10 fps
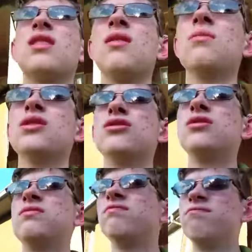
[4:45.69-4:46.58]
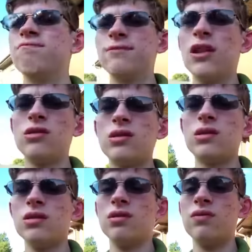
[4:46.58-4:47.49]
not much else
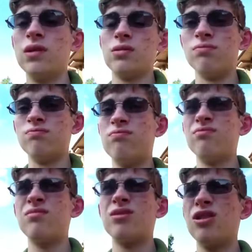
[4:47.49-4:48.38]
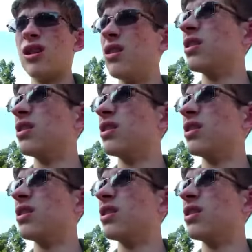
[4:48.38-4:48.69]
to film around